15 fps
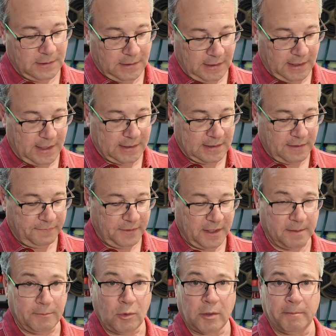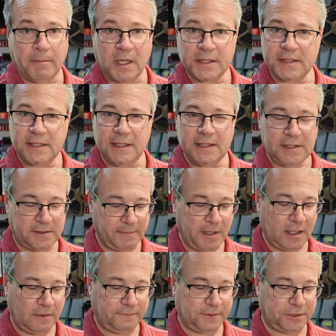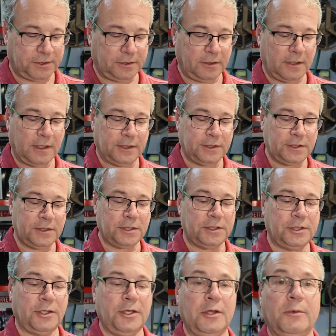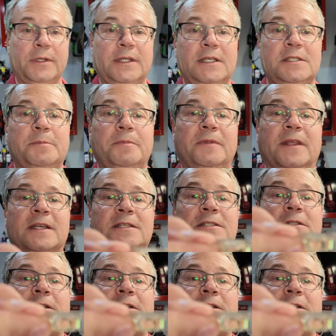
Yeah, definitely a more musky smell for sure. And just to show you what these things